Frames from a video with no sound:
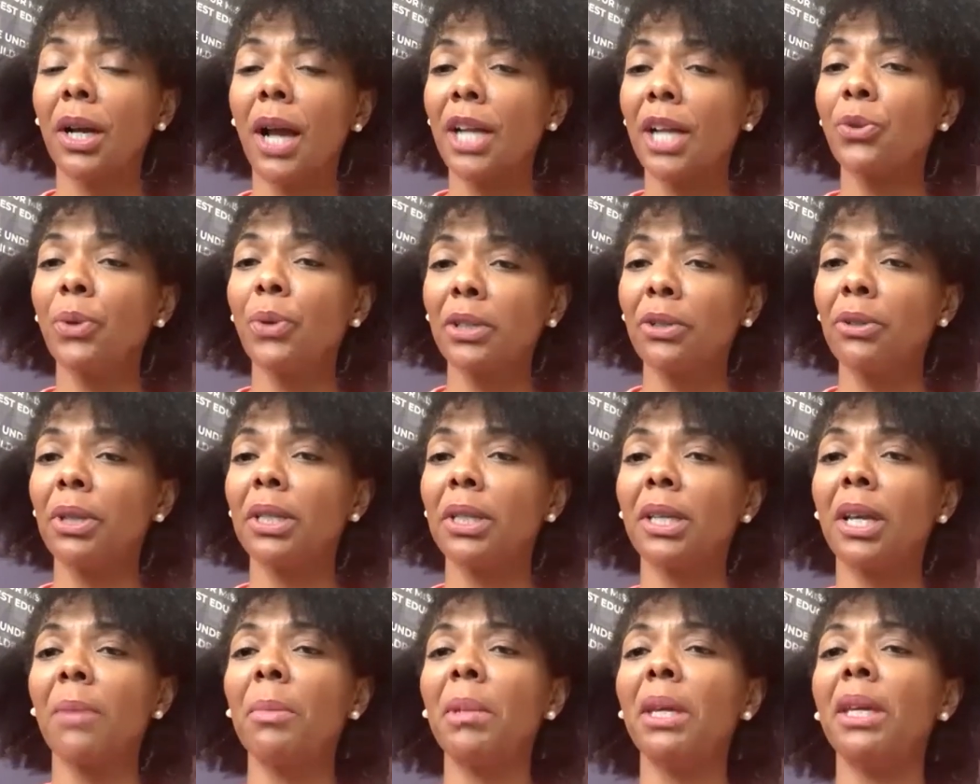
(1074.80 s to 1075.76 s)
contractor that's
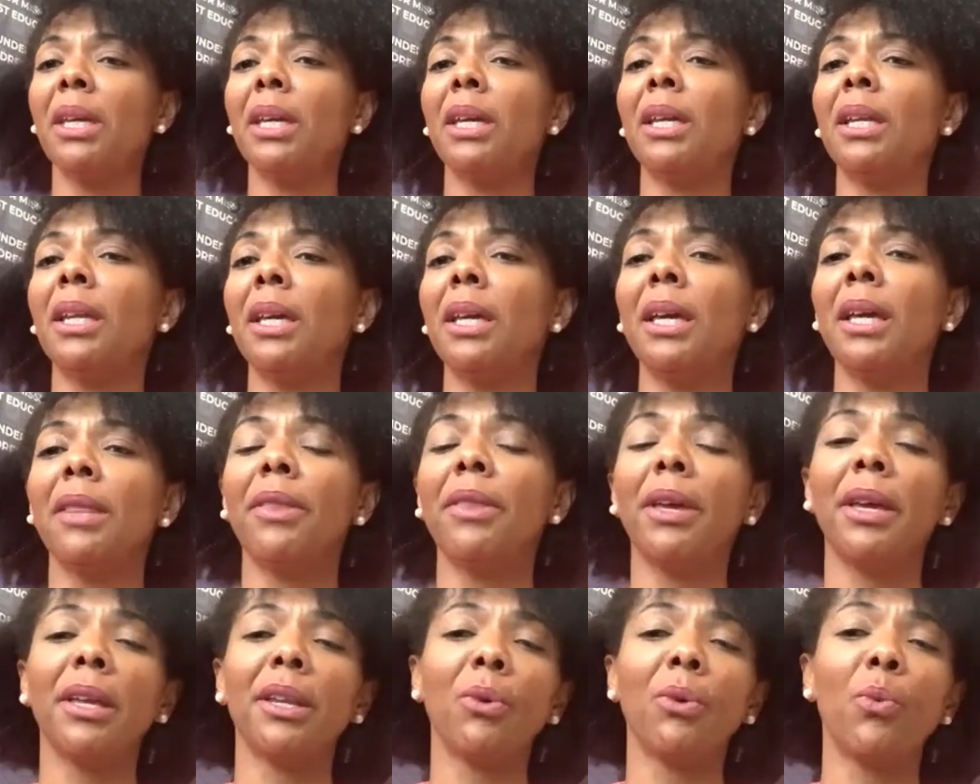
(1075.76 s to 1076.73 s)
coming in
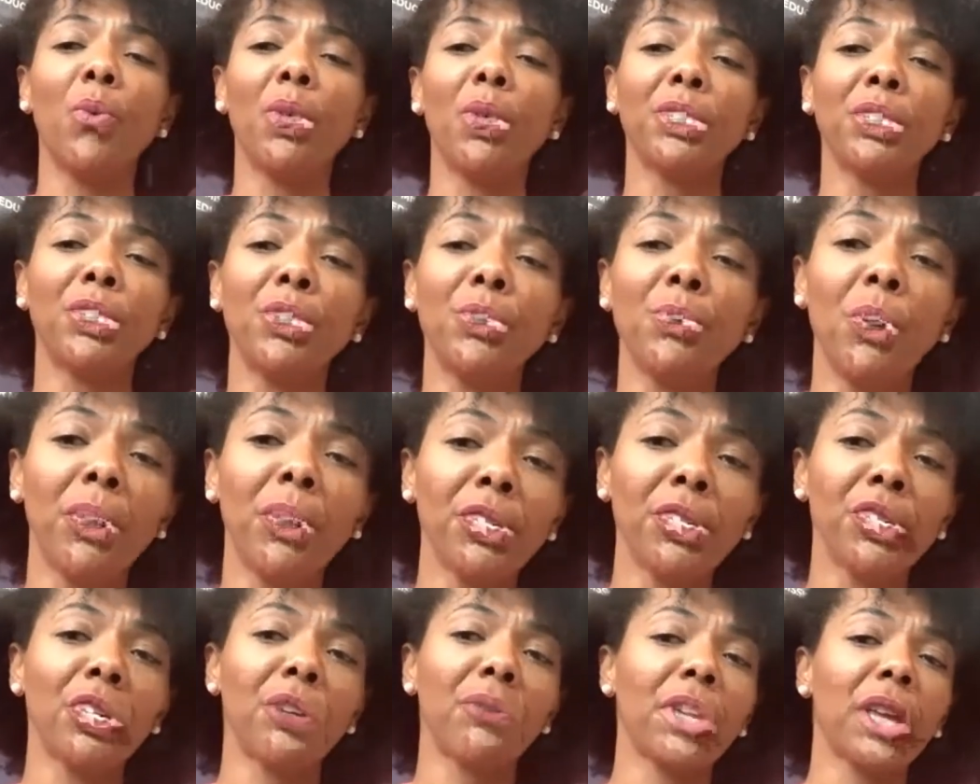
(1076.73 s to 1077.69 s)
that wants to do all
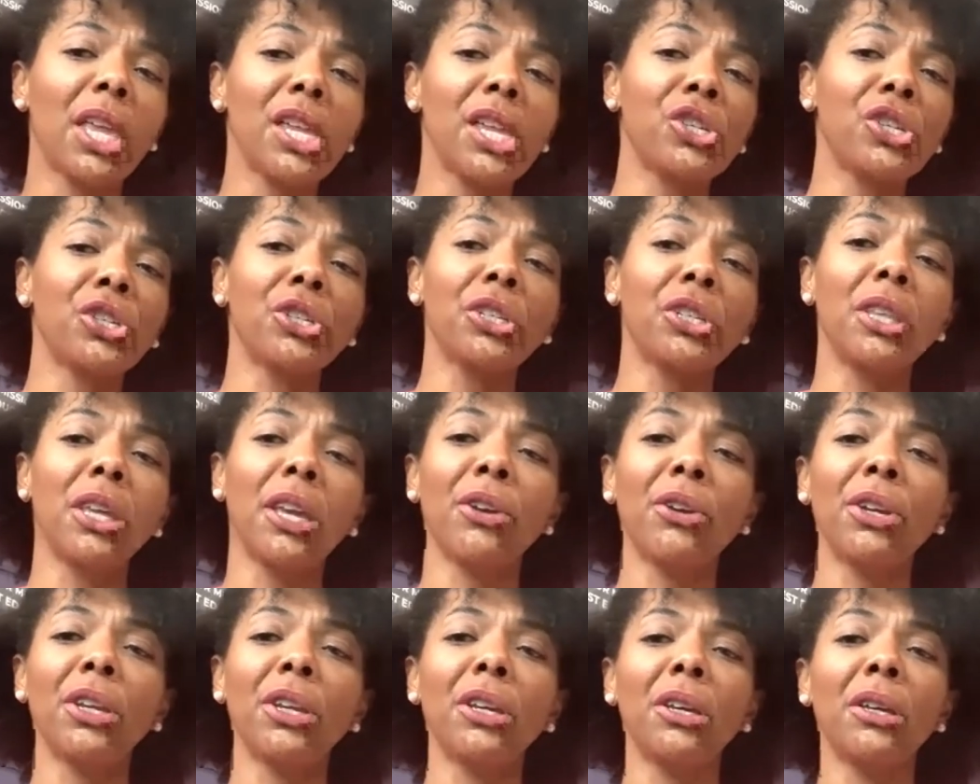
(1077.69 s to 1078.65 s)
this gentrification to the
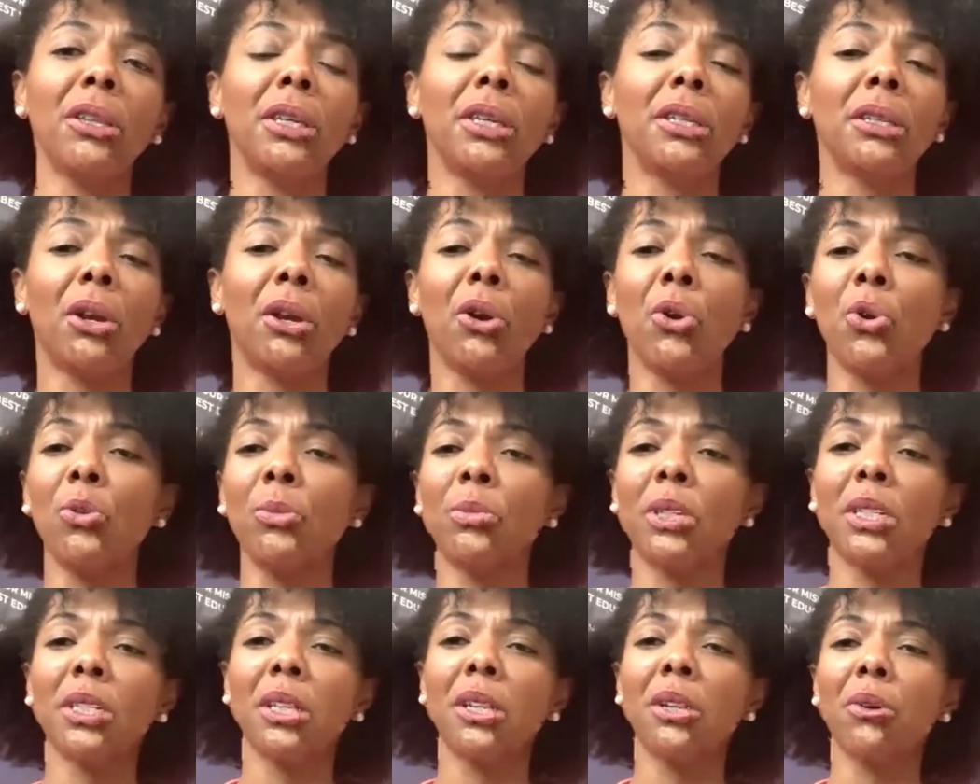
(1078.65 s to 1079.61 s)
area, these homes,
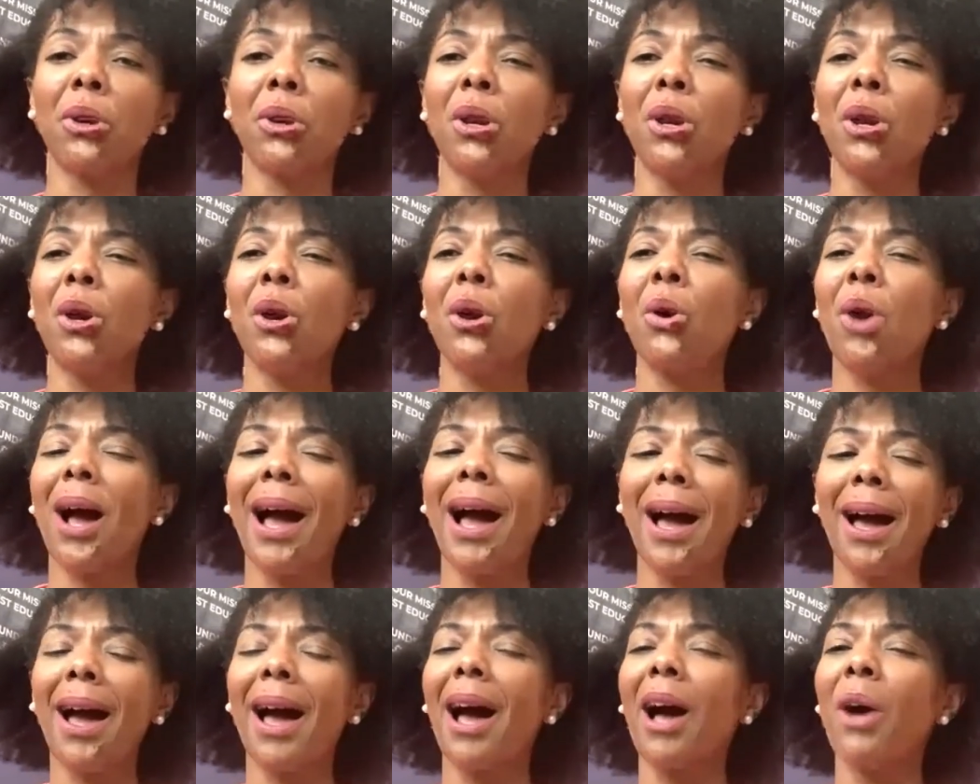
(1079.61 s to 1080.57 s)
etc.
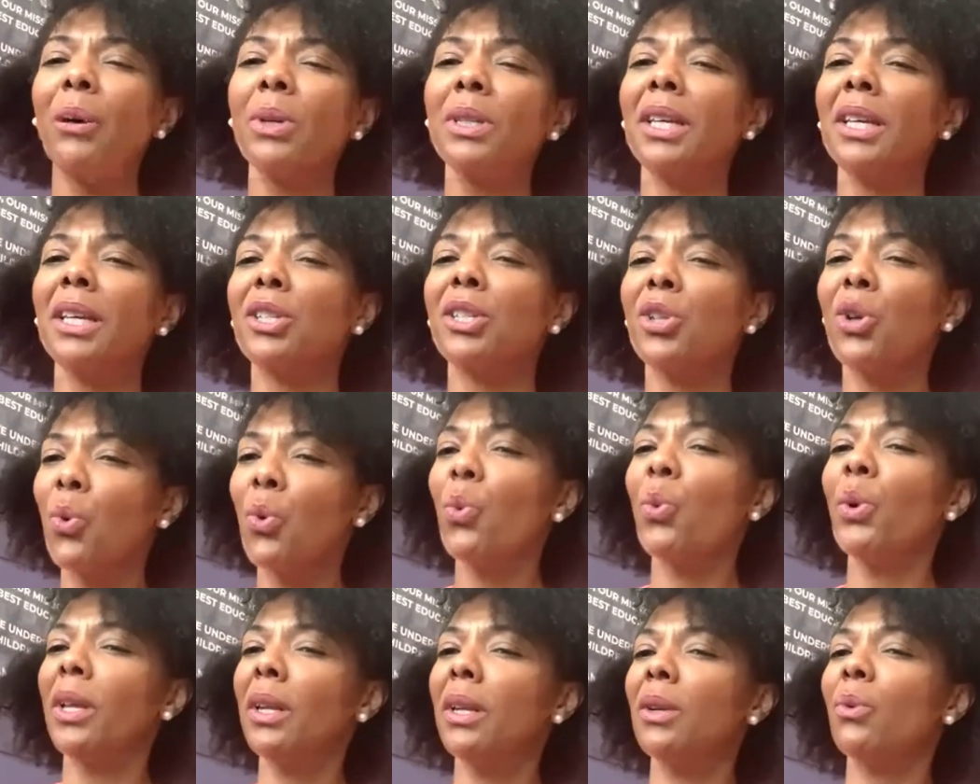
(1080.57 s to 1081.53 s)
How is that so
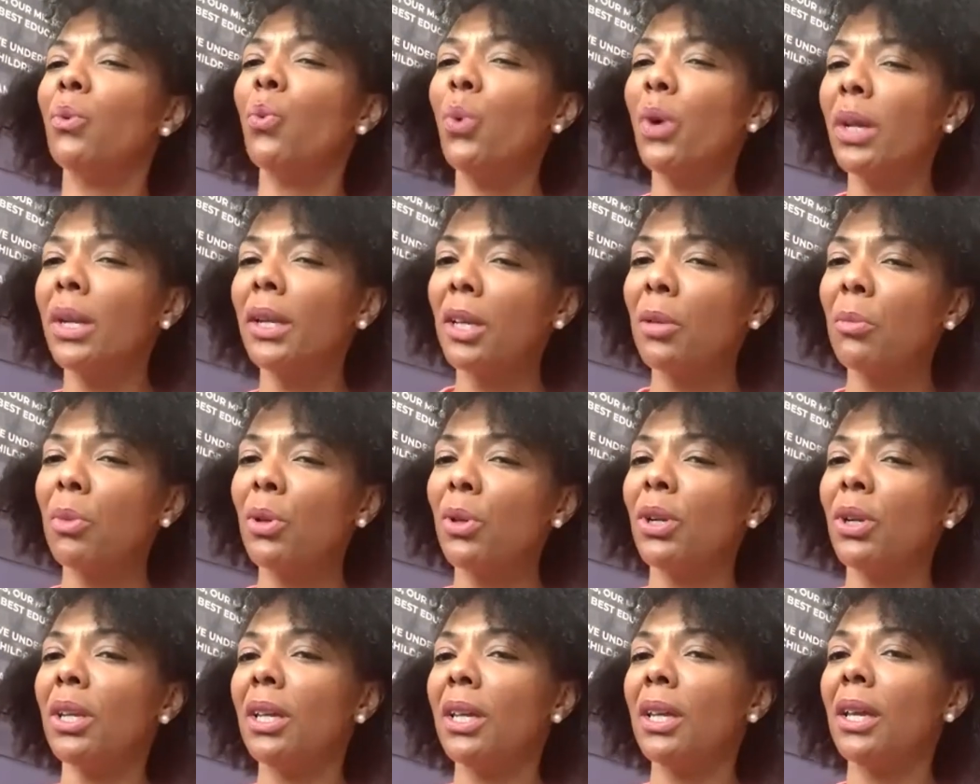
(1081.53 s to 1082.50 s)
when one
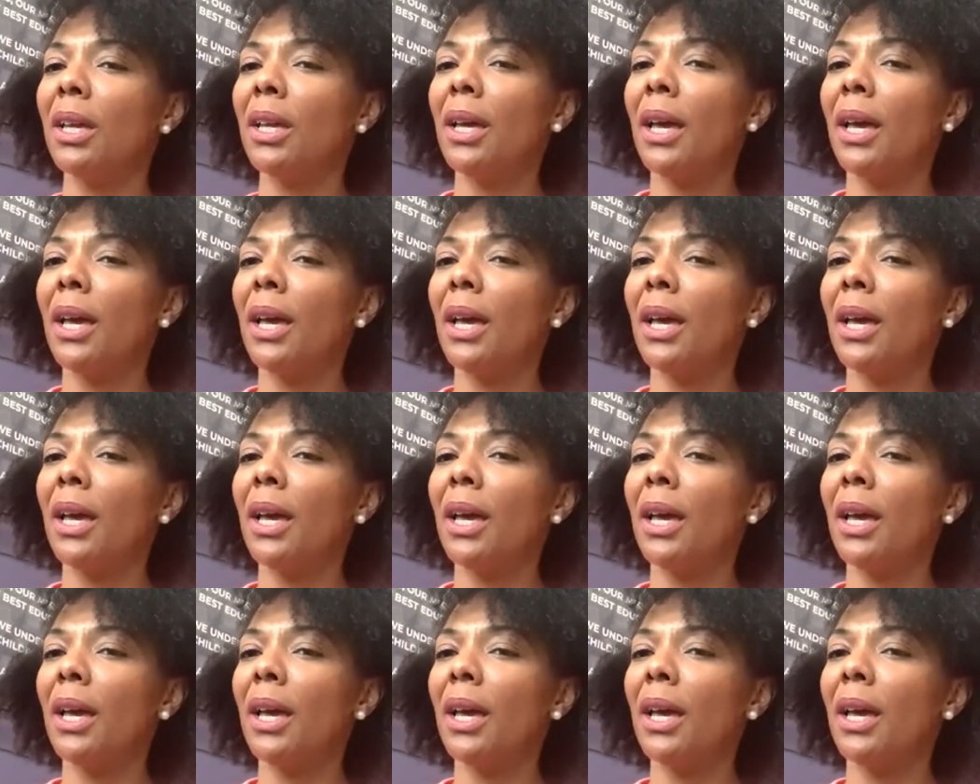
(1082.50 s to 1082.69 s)
community